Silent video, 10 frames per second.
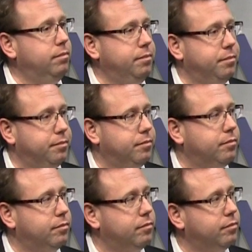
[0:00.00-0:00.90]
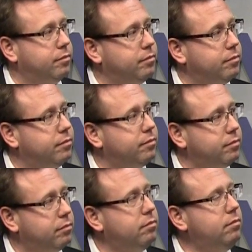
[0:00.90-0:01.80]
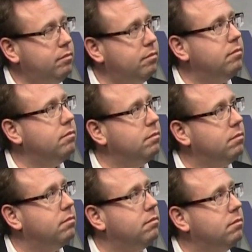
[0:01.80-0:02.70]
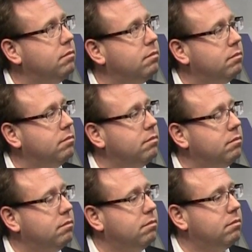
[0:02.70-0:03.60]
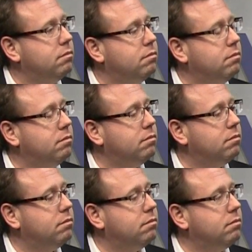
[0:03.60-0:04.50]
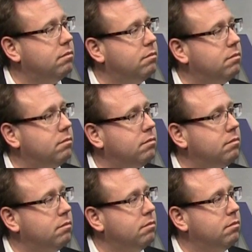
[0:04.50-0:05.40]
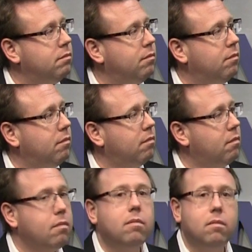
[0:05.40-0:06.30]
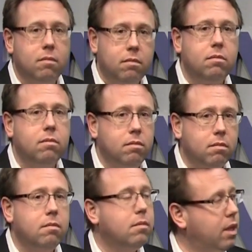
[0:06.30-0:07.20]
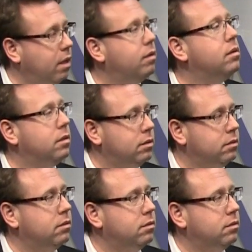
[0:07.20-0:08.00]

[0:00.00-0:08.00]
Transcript: No words are spoken by the person on screen.